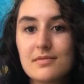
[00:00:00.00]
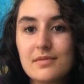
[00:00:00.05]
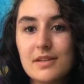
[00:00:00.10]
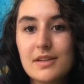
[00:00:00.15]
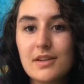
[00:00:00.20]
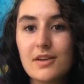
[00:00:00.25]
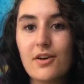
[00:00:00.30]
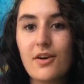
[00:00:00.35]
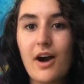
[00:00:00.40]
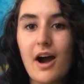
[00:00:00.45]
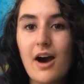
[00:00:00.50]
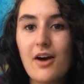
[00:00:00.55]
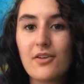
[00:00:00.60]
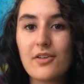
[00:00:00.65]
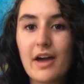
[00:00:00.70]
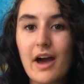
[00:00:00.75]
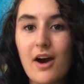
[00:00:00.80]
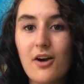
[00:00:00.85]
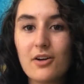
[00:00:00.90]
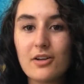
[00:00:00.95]
you know, how
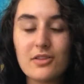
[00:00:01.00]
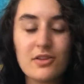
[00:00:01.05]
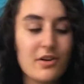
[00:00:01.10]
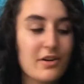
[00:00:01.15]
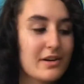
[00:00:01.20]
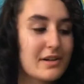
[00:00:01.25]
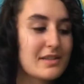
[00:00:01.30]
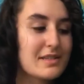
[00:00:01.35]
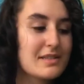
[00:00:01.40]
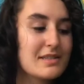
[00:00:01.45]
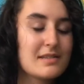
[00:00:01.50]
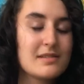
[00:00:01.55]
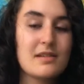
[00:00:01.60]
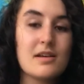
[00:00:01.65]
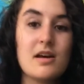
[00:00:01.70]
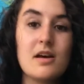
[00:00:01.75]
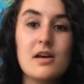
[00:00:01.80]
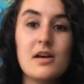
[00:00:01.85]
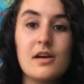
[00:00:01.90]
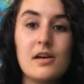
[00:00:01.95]
it looks.
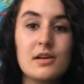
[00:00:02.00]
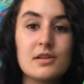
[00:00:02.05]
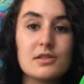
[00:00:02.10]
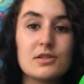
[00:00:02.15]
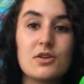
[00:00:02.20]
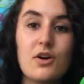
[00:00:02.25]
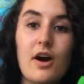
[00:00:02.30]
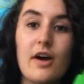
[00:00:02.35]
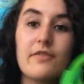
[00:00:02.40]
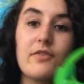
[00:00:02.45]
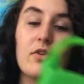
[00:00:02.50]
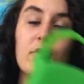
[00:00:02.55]
So I've